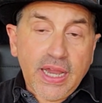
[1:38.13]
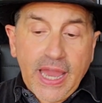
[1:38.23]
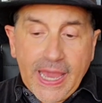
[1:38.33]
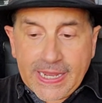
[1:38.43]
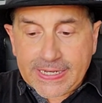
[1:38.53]

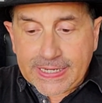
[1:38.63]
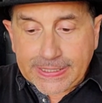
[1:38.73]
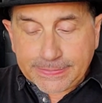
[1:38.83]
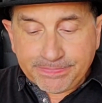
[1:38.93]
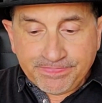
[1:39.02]
And
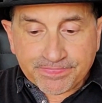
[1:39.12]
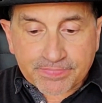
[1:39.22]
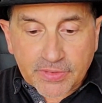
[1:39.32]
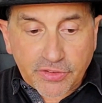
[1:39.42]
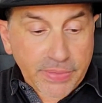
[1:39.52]

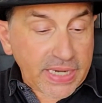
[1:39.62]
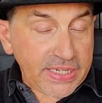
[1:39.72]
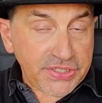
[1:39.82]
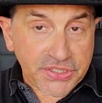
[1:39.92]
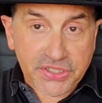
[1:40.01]
from
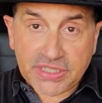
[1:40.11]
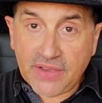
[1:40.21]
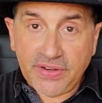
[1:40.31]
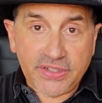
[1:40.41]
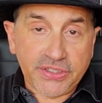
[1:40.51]

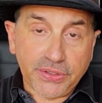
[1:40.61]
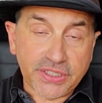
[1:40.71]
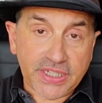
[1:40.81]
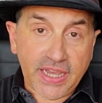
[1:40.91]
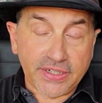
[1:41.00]
1967 until
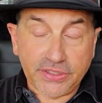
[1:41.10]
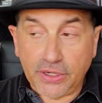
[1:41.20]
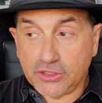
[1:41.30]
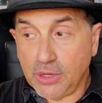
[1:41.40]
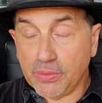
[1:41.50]
today, until
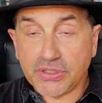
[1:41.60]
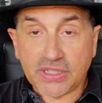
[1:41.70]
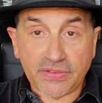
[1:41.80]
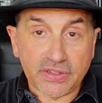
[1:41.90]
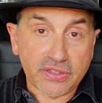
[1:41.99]
October
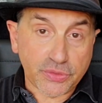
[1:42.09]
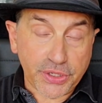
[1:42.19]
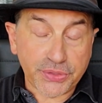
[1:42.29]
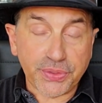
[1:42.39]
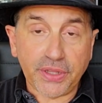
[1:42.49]
7th,
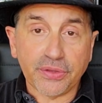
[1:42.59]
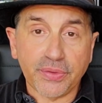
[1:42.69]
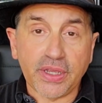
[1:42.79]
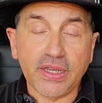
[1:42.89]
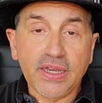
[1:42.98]

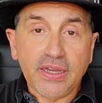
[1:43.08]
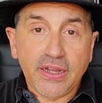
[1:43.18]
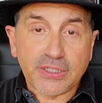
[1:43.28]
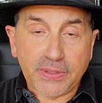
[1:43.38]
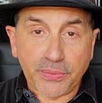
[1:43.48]
2023,
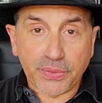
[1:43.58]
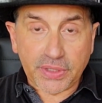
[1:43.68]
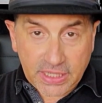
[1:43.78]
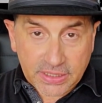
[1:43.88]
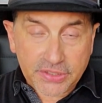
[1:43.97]
it's been a
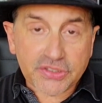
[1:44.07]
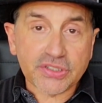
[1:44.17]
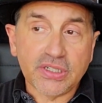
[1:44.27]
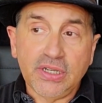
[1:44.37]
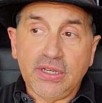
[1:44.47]

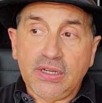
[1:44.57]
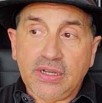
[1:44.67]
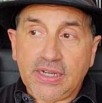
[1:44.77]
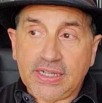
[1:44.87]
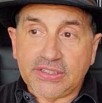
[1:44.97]
relentless
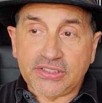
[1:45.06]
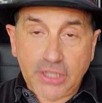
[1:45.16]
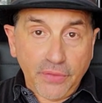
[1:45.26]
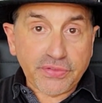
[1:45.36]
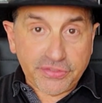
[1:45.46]

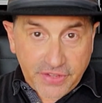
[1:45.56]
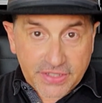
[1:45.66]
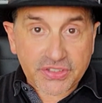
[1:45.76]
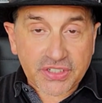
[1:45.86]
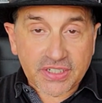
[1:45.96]

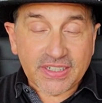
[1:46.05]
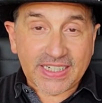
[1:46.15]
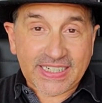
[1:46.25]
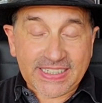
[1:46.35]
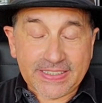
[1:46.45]
self-defense
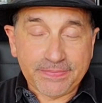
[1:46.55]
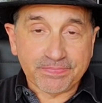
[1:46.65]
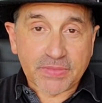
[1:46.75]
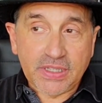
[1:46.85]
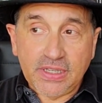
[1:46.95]

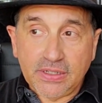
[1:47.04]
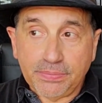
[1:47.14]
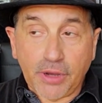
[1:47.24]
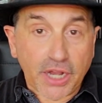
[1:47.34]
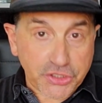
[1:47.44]

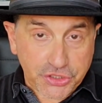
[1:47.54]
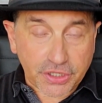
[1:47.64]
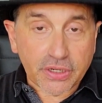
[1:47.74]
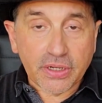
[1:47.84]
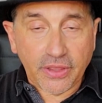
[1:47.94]

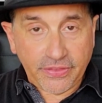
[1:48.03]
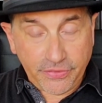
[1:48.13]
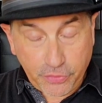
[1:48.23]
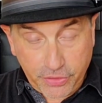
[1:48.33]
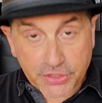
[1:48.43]
posture
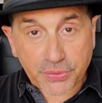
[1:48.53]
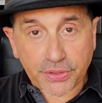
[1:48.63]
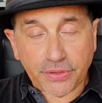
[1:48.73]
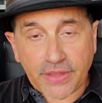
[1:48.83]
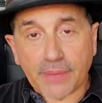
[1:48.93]
for
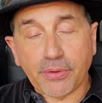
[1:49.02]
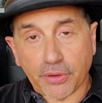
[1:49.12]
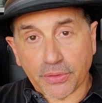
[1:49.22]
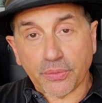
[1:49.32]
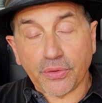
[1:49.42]
Israel in that part
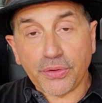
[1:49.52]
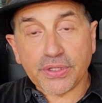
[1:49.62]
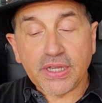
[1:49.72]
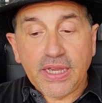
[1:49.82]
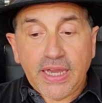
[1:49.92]
of the
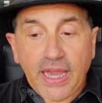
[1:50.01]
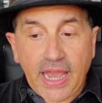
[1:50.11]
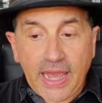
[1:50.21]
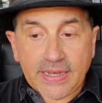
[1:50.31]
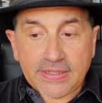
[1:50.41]
world.
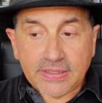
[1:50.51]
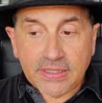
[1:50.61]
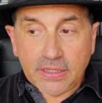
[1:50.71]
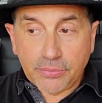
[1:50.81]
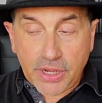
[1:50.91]
And
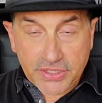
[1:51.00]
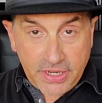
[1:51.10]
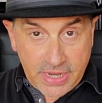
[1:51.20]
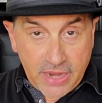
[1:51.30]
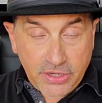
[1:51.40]
President
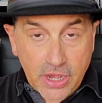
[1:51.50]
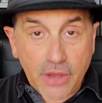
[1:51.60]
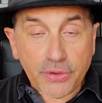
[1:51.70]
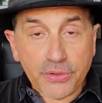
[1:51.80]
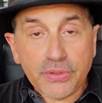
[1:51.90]

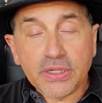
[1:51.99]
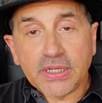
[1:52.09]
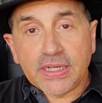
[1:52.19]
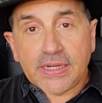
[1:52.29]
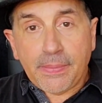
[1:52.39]
Netanyahu
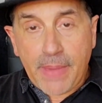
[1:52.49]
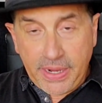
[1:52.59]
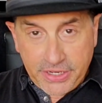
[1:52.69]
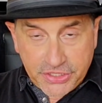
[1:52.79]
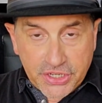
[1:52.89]
made a
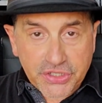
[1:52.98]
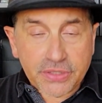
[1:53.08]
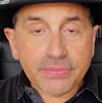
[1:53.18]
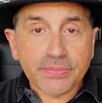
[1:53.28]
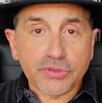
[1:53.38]

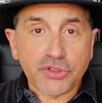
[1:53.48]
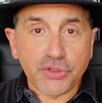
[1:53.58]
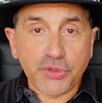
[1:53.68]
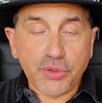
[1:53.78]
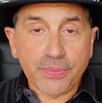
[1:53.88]
decision
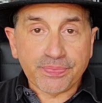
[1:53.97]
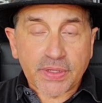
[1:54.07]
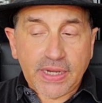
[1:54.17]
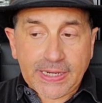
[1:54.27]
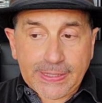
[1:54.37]
to,
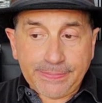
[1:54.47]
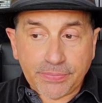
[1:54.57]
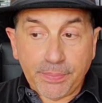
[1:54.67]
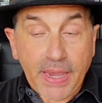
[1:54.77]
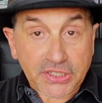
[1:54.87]

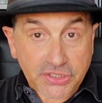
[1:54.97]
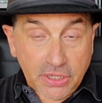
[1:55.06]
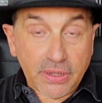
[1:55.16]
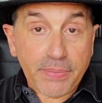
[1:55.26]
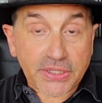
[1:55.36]
based
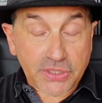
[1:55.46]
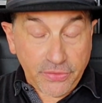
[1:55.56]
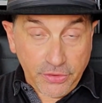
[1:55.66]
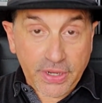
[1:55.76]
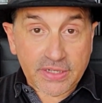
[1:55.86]
on
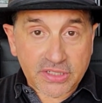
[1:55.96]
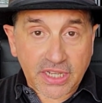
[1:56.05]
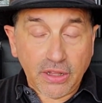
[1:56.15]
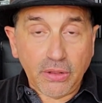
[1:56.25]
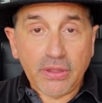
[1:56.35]
their
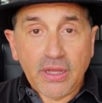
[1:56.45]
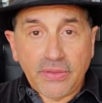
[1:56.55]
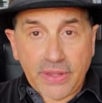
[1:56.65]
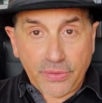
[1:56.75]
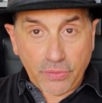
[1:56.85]
intel,
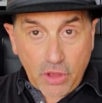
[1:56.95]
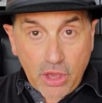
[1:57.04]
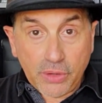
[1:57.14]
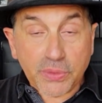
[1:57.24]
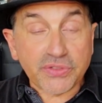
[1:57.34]
that
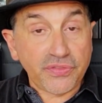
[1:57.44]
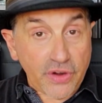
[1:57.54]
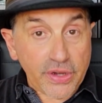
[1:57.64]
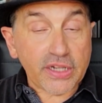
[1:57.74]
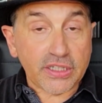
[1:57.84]
Iran was
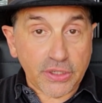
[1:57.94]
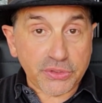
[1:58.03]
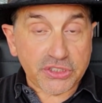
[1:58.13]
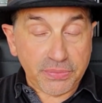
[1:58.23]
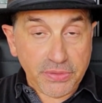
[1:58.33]
very
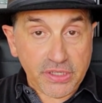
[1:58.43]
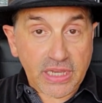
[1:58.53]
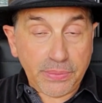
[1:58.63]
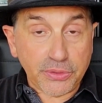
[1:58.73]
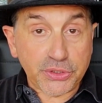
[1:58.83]
close to being
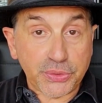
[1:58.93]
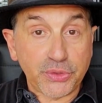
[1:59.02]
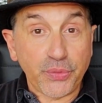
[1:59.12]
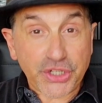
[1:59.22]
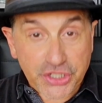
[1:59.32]
able to
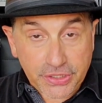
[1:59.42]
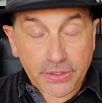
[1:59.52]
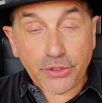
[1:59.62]
enriching